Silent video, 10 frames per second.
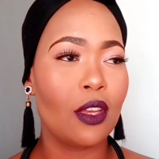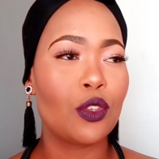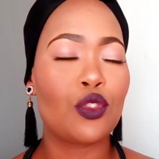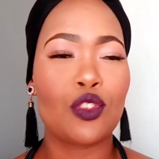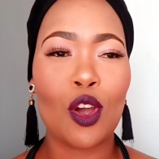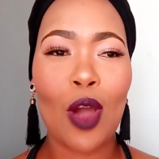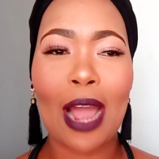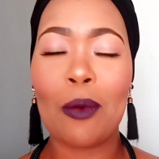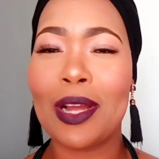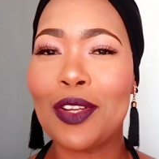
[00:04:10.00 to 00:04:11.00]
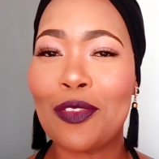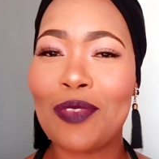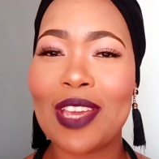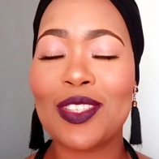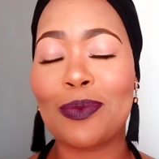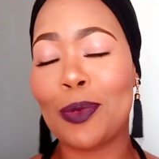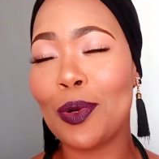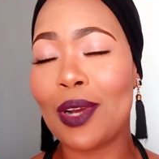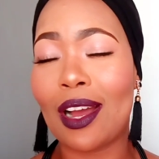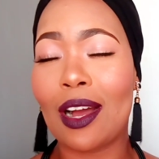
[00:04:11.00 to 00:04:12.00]
So I went on
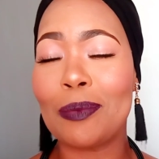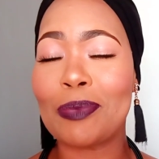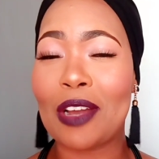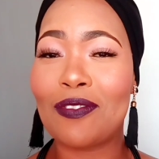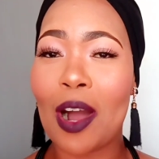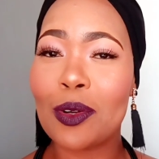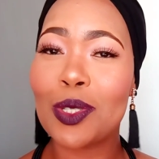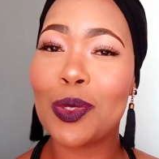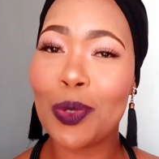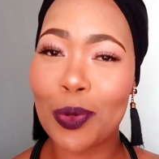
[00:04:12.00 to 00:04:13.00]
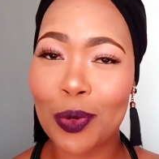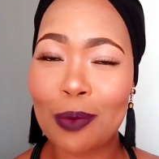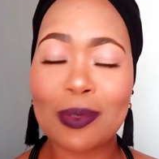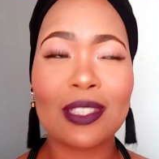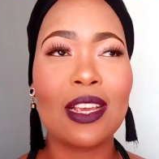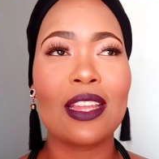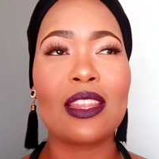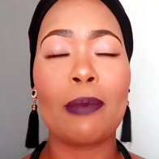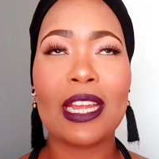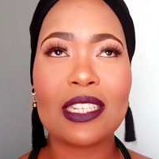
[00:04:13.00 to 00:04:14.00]
Facebook, um, I found two groups,
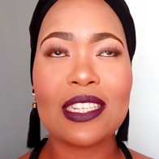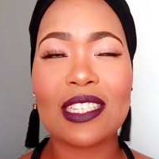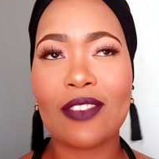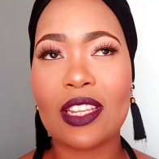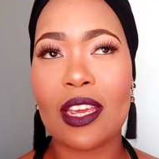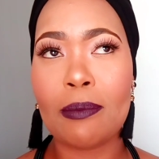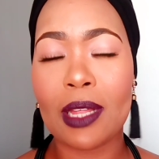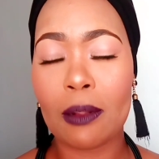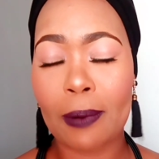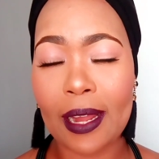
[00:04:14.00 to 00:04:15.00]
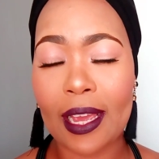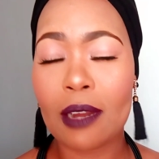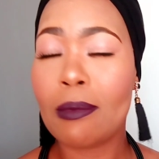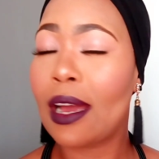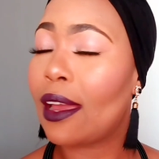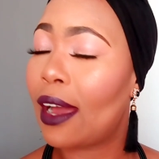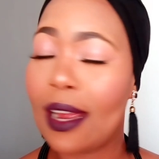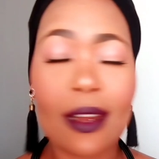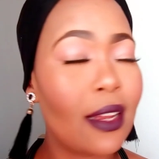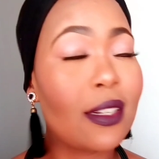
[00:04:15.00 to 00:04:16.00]
the Banting seven-Day Meal Plan. My
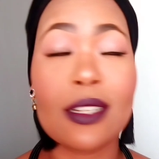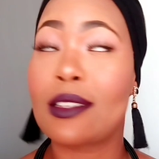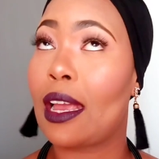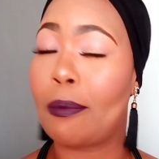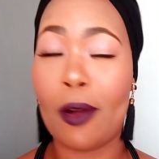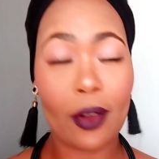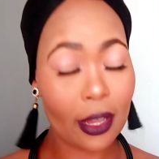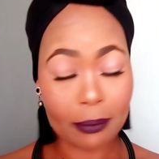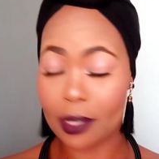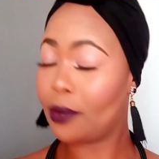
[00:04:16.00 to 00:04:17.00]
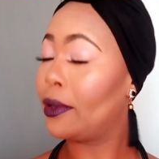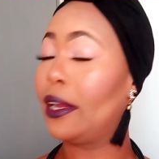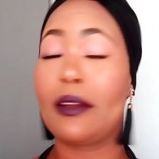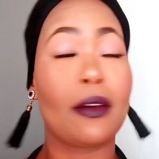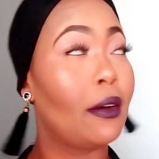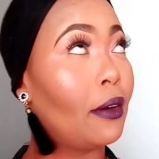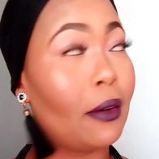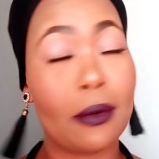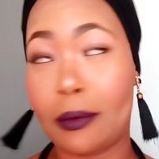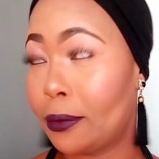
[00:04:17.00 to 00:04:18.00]
eyelash is like poking me right
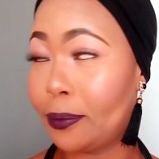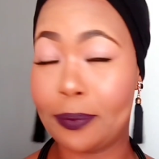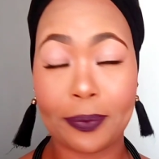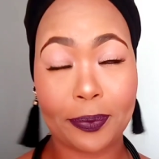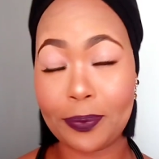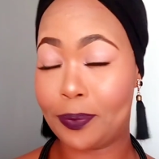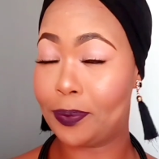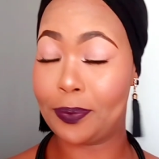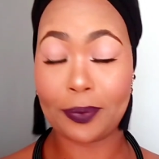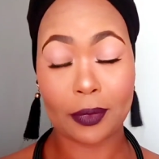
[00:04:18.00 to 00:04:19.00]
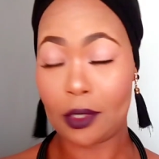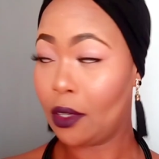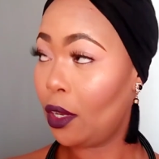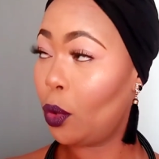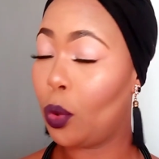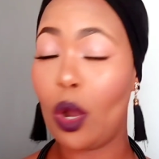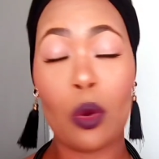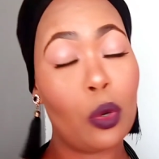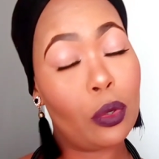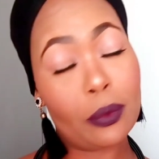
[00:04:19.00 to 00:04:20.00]
now. Whew.